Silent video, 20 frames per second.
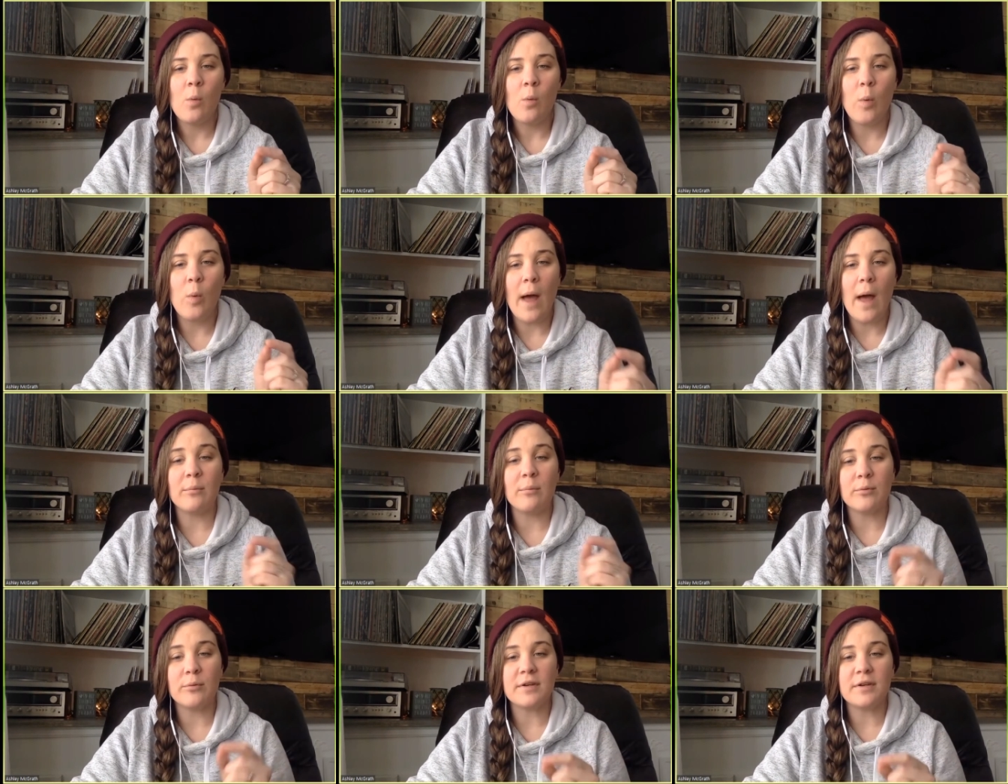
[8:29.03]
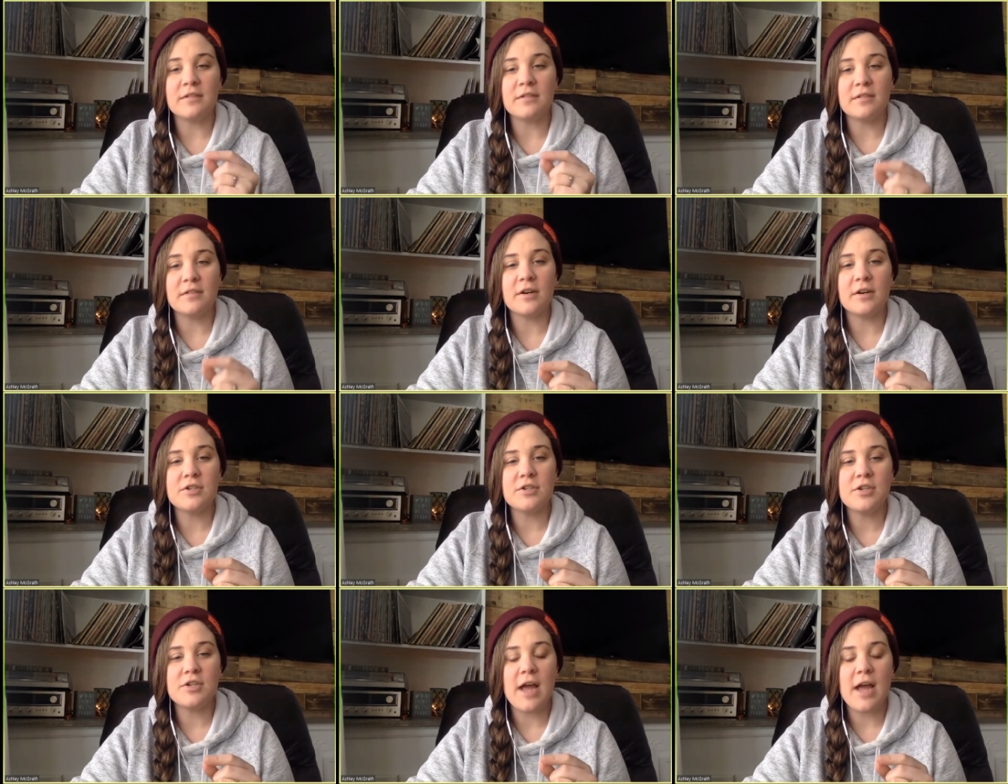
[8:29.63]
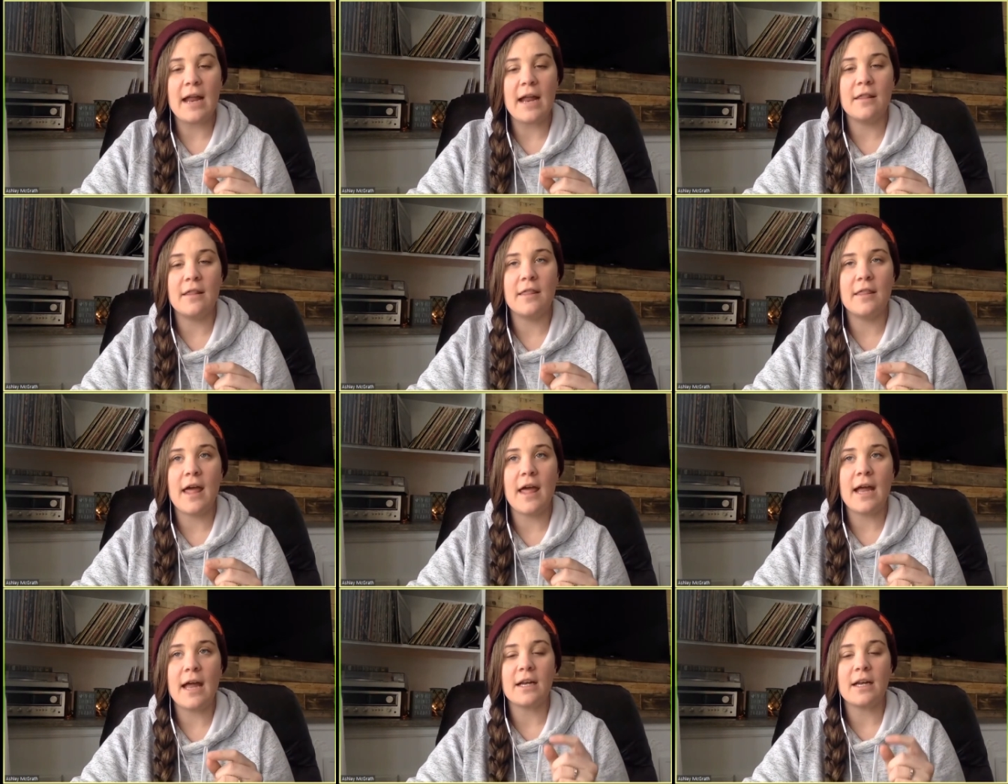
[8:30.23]
web research and
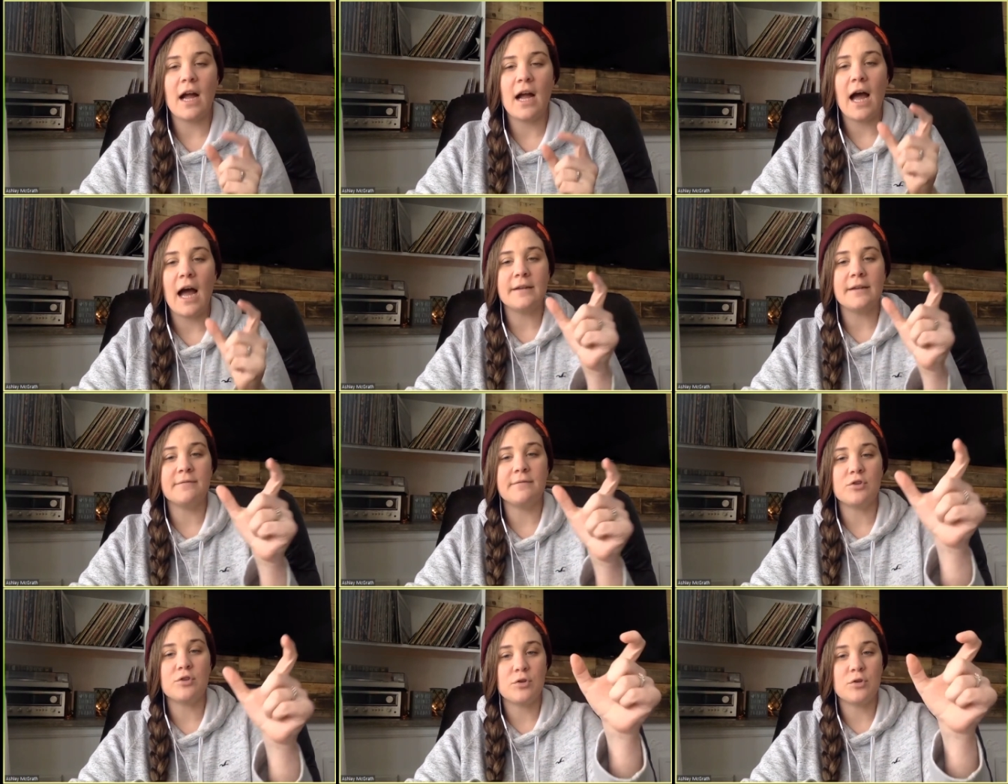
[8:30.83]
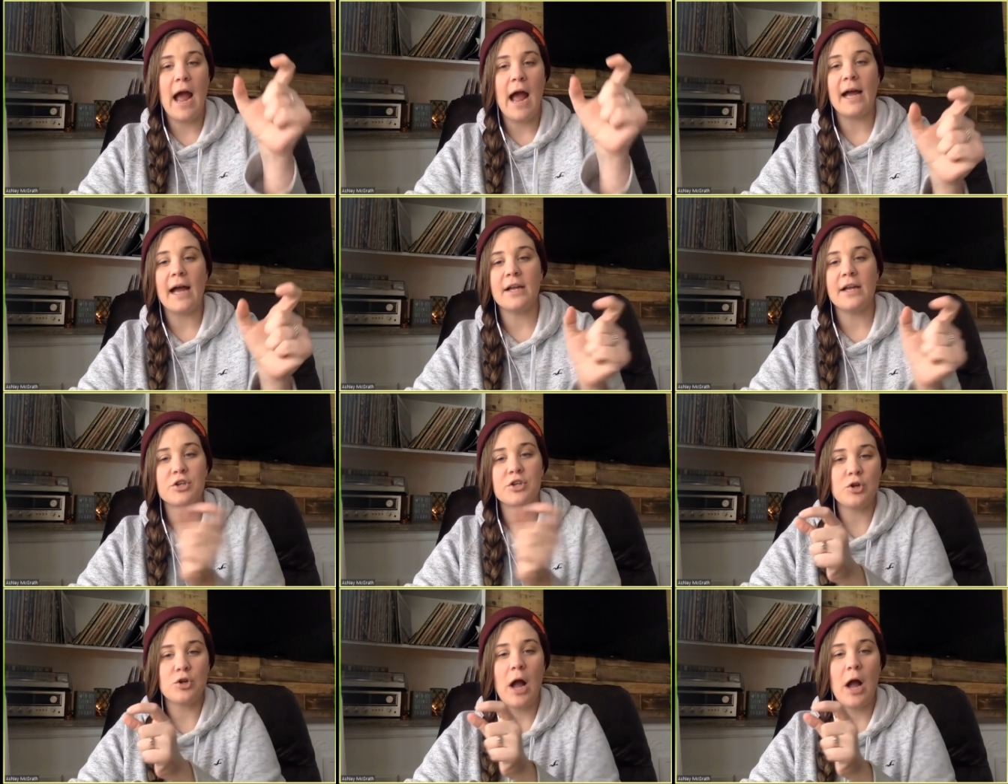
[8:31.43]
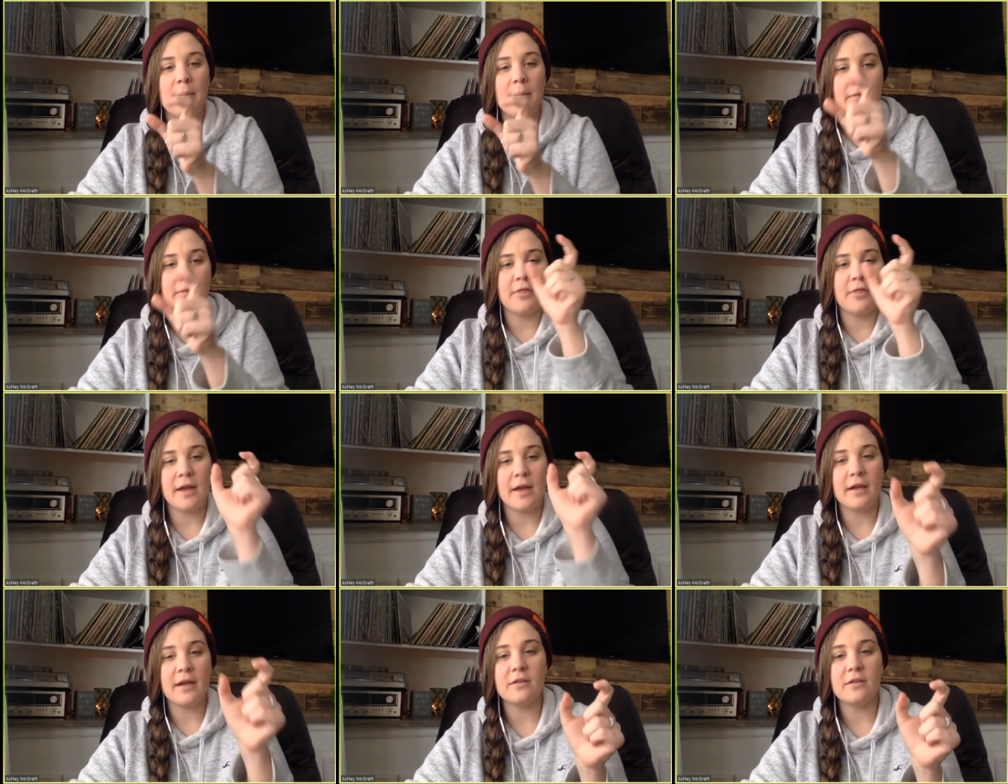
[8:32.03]
then kind of drag and drop
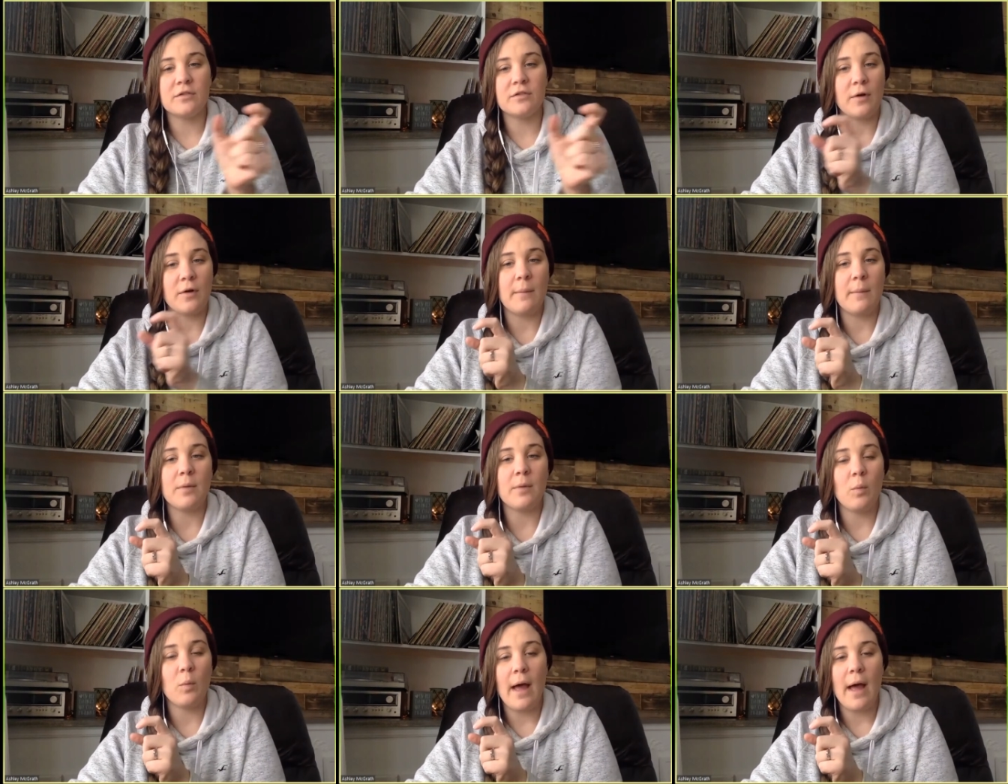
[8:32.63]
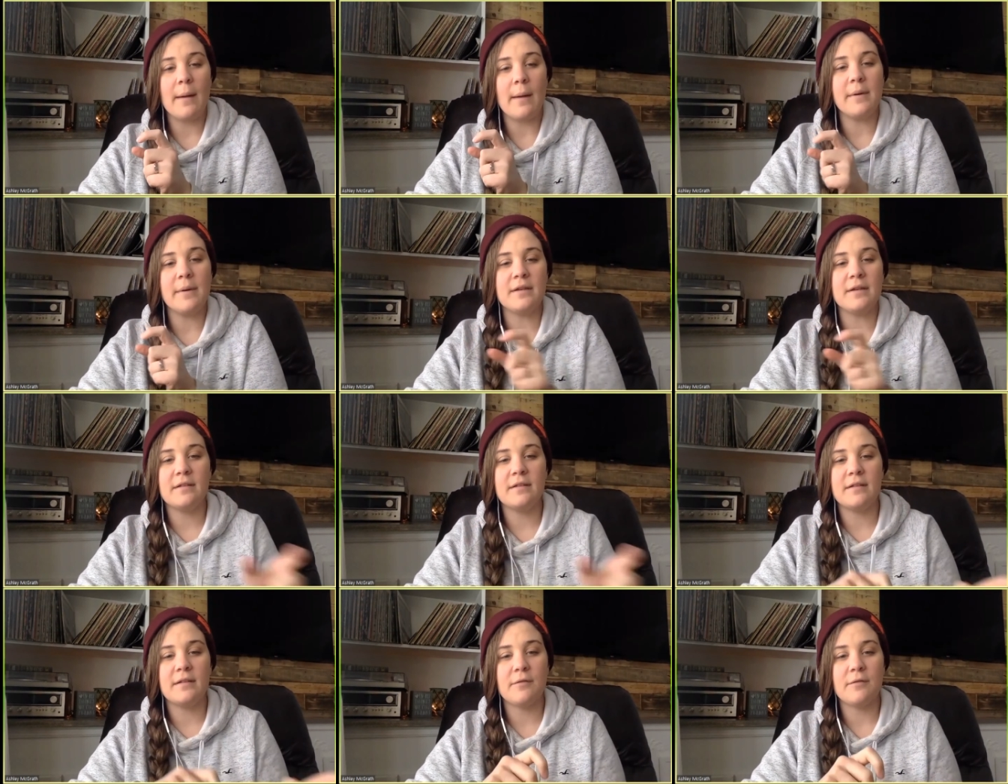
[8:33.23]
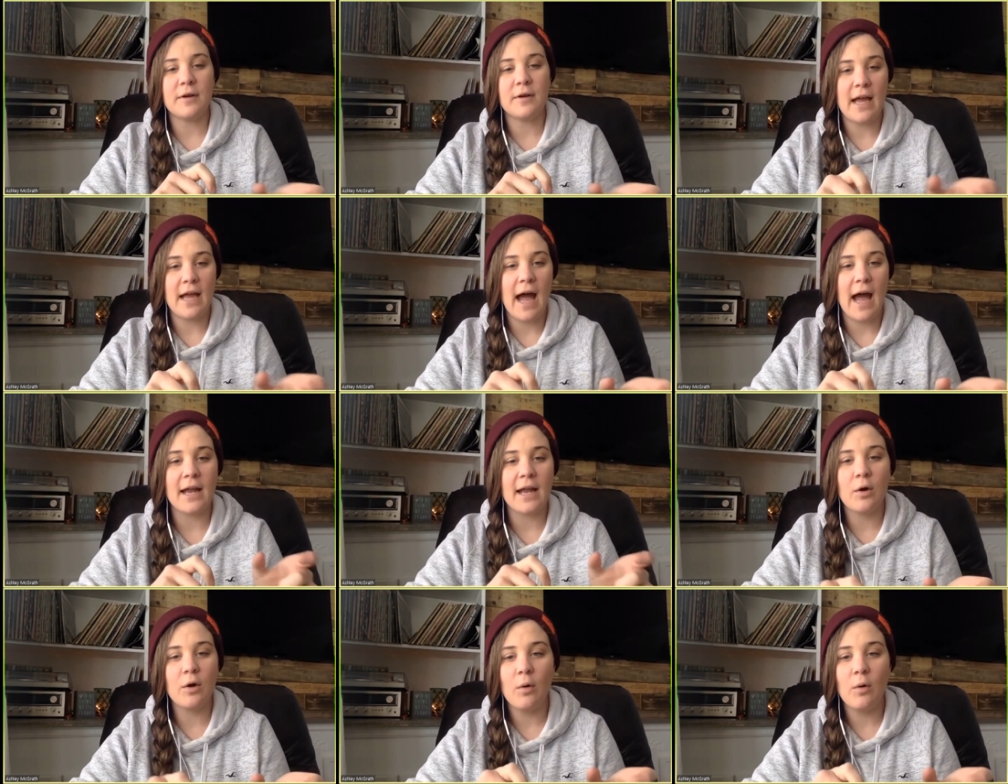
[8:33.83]
things from the web into different
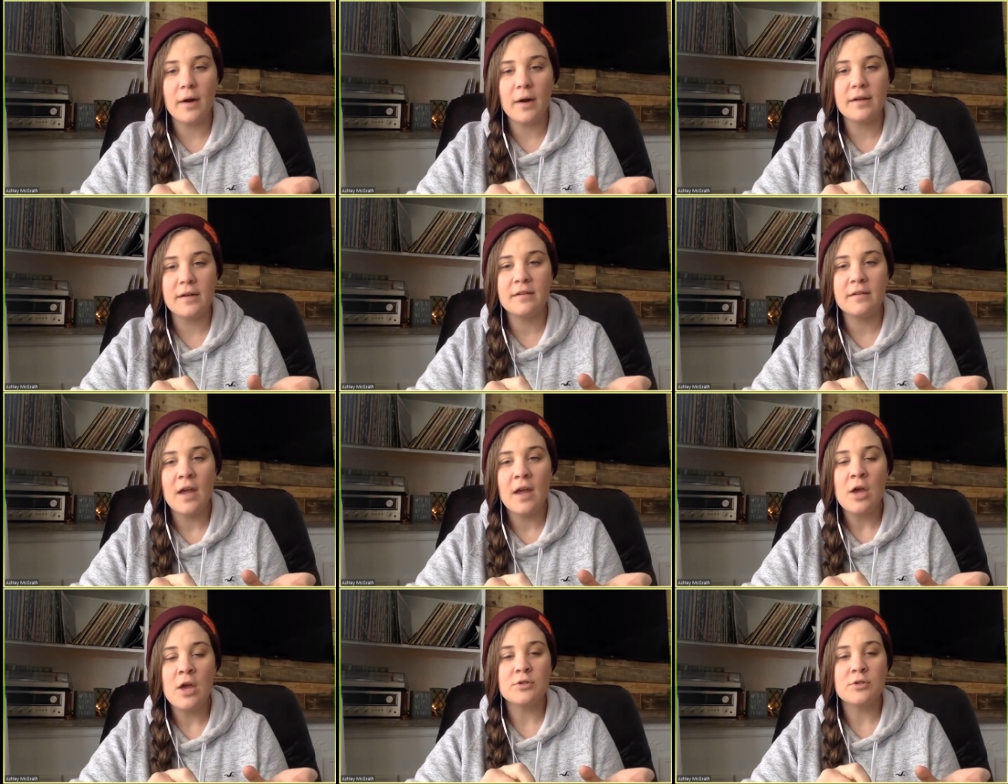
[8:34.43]
categories.